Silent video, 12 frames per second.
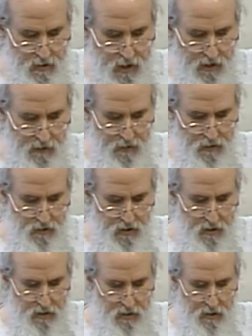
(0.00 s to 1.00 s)

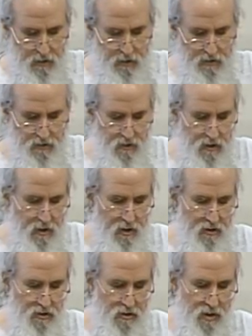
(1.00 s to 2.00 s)
evolutionary theorists.
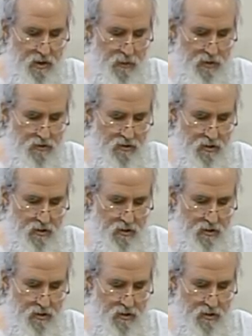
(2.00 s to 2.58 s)
So you get what's